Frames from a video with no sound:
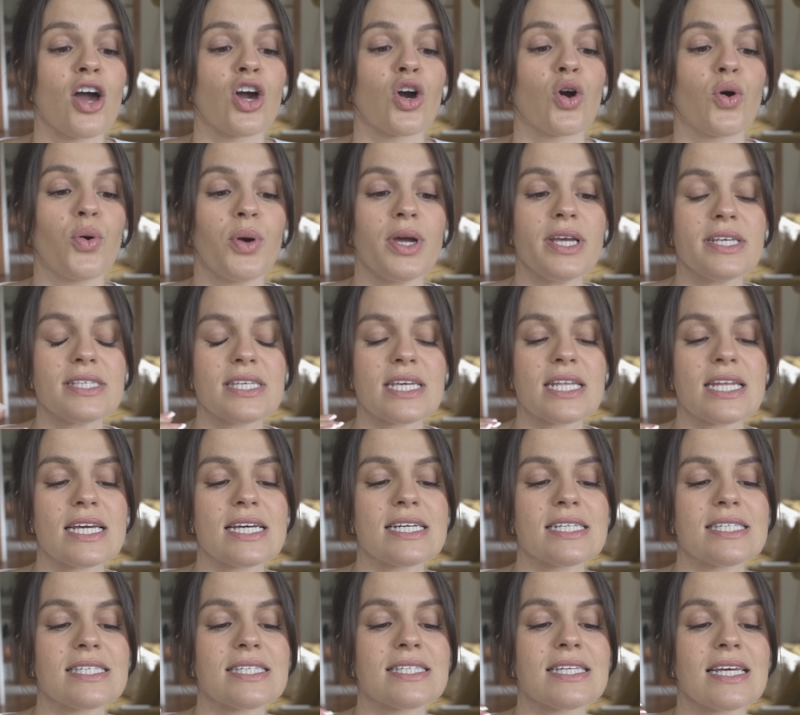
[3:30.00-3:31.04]

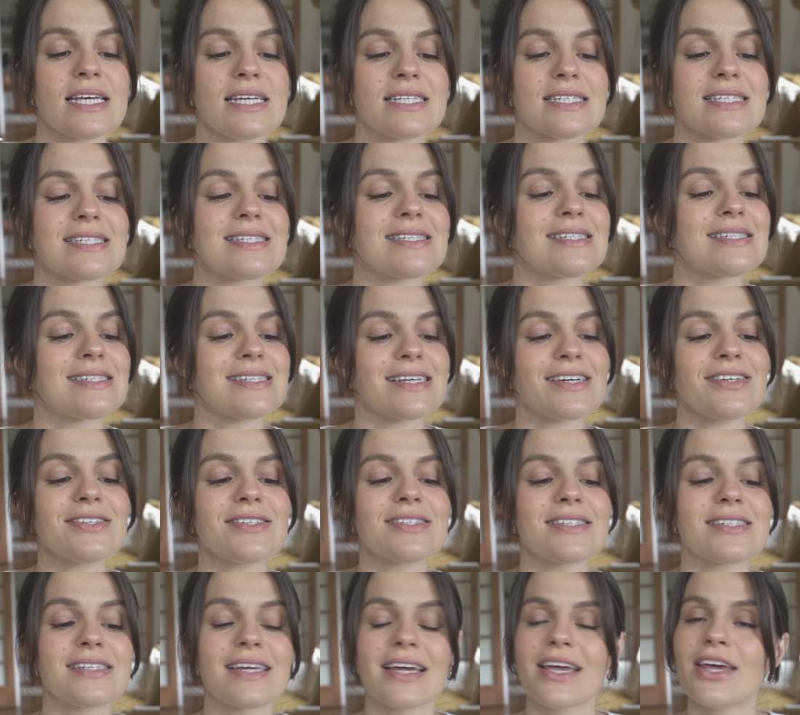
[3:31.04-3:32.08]
Queasiness is still
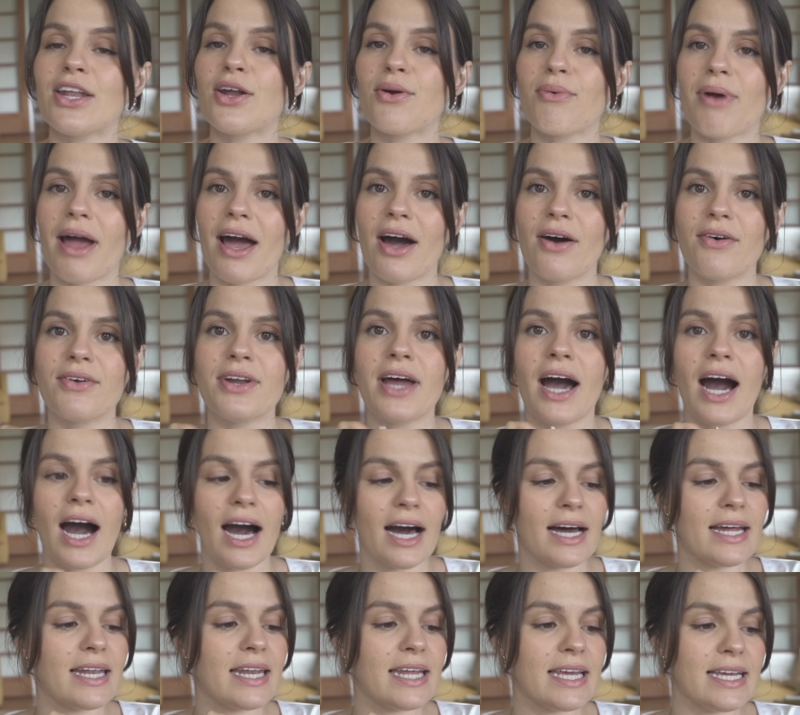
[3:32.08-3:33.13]
sticking around,
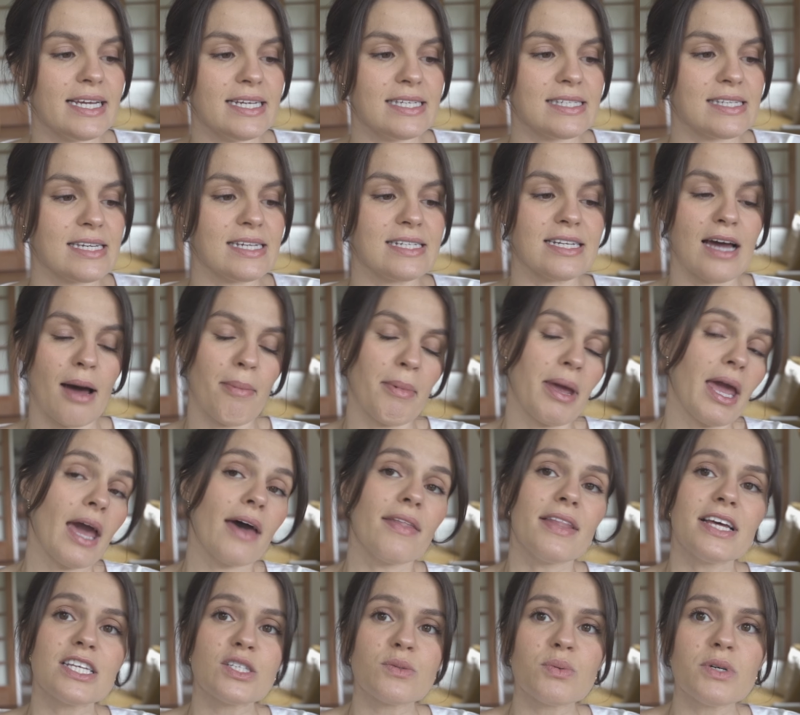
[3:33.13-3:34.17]
uneasy tummy.
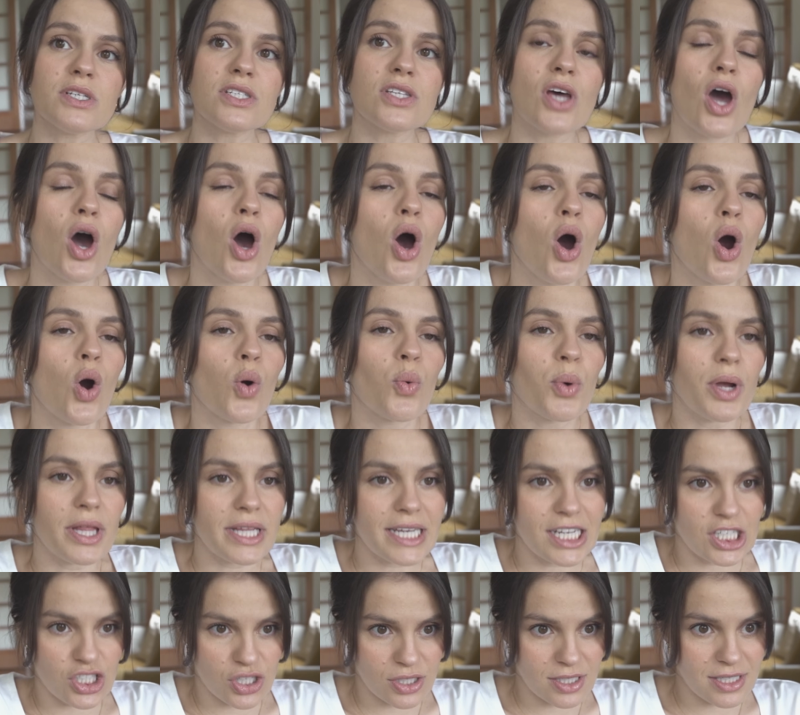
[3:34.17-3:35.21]
And this was really
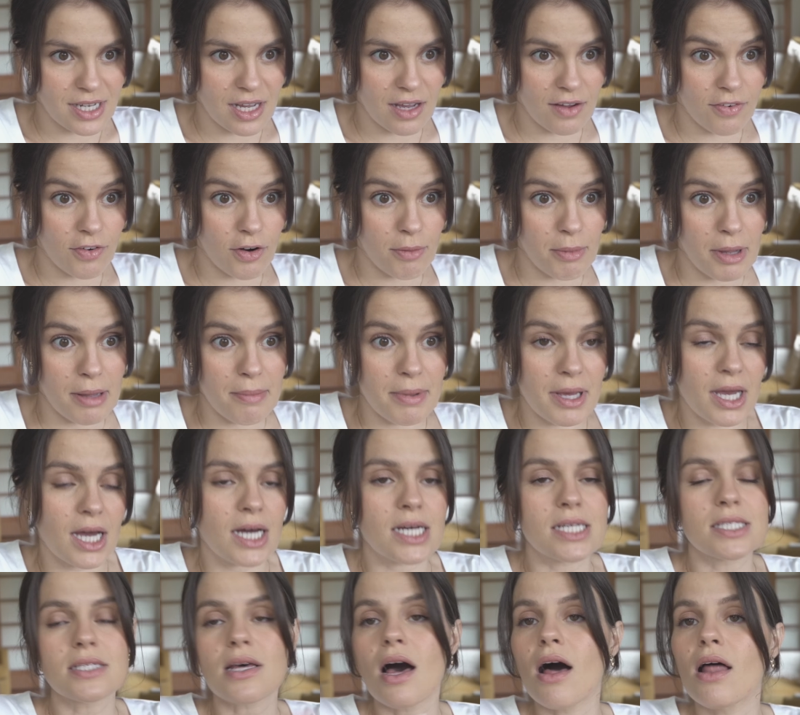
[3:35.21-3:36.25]
interesting for me
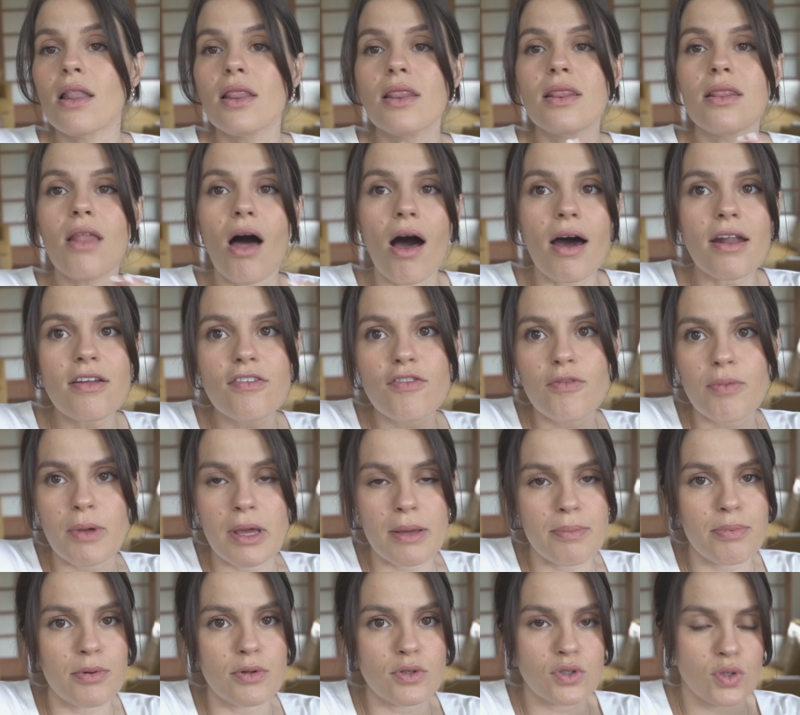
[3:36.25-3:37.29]
because a lot of
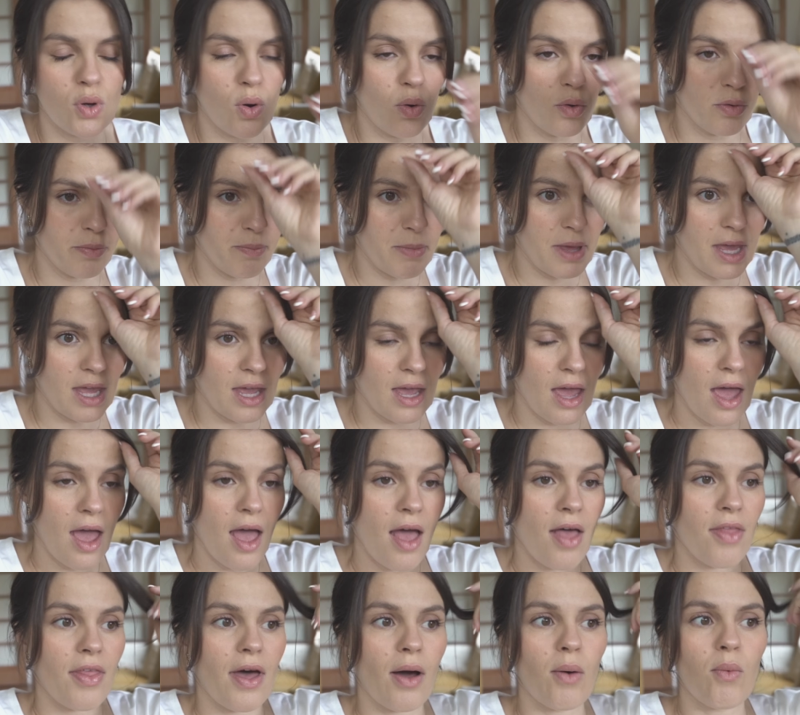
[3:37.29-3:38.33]
people told me
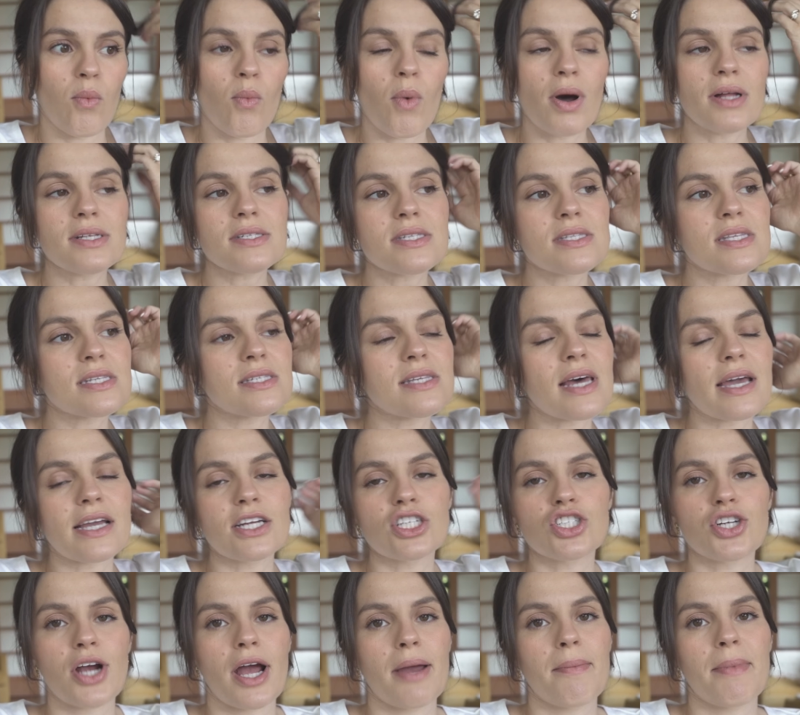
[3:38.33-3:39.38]
that once the
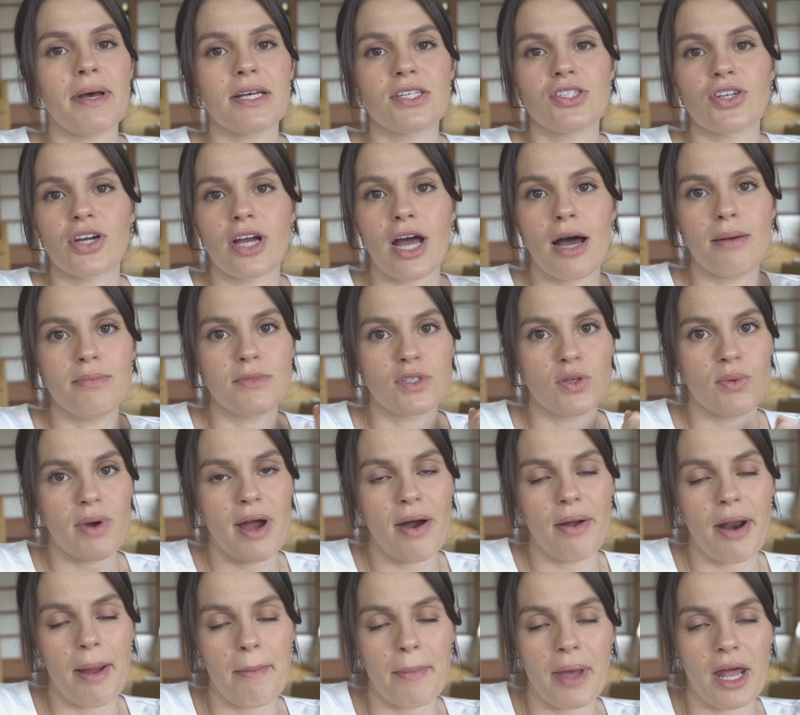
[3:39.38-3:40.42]
second trimester comes
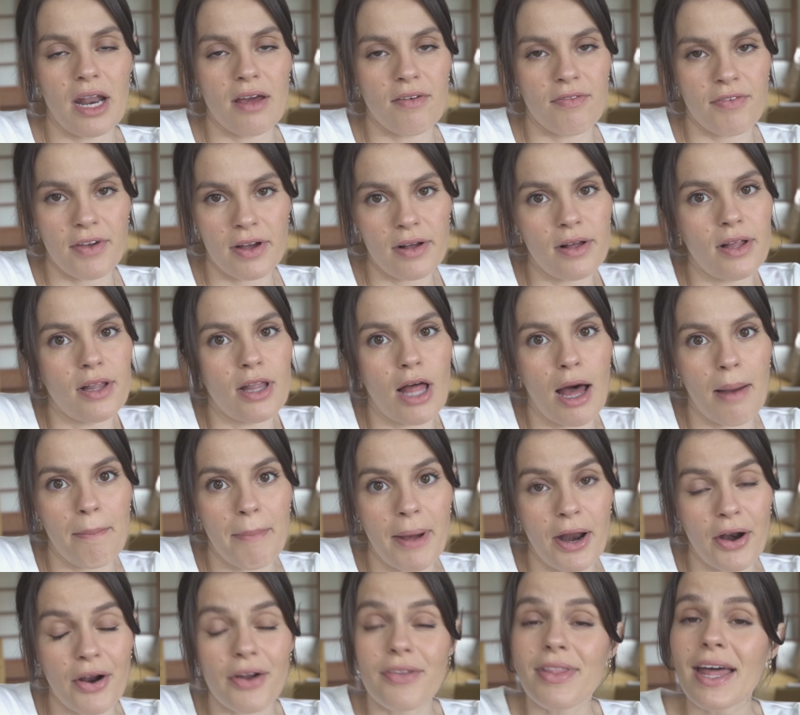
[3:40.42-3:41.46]
around, I'm gonna feel a lot
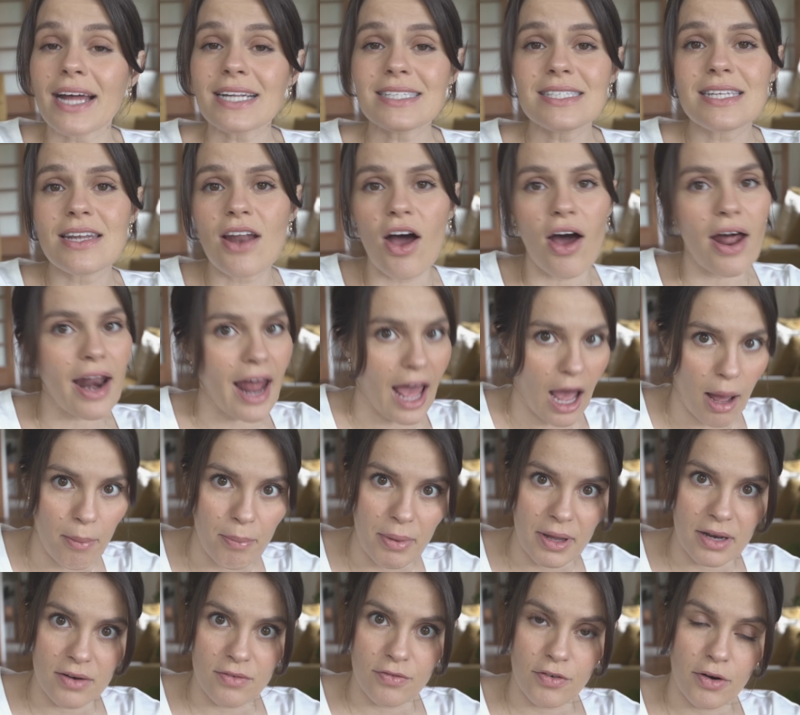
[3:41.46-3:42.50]
better. And that did not
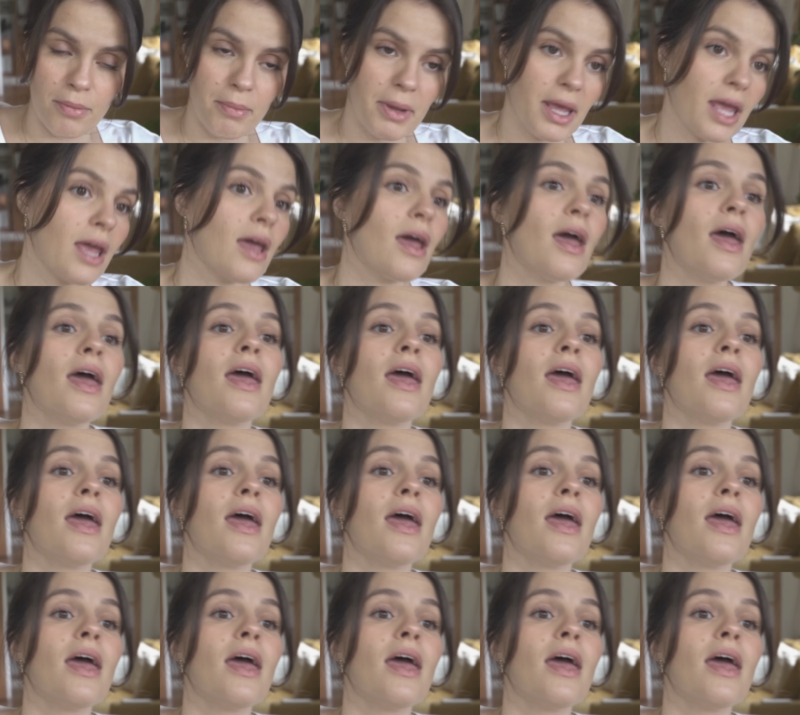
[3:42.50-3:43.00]
happen for me.